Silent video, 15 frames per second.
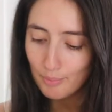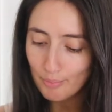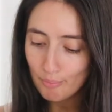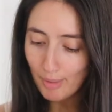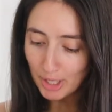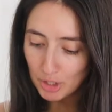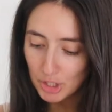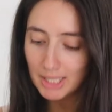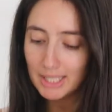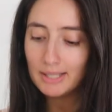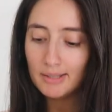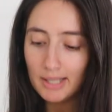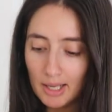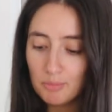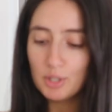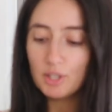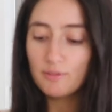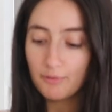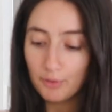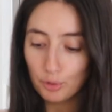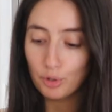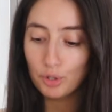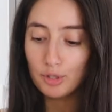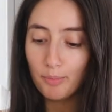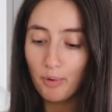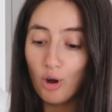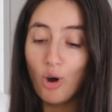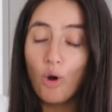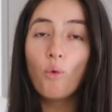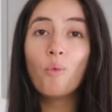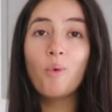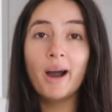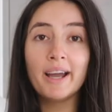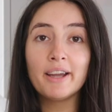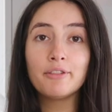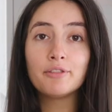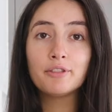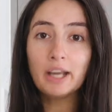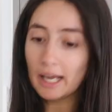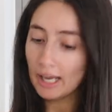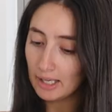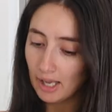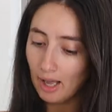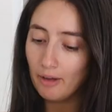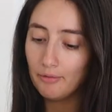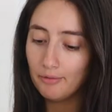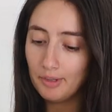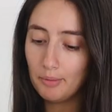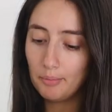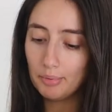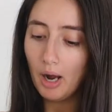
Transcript: magic seamless full support wire free comfort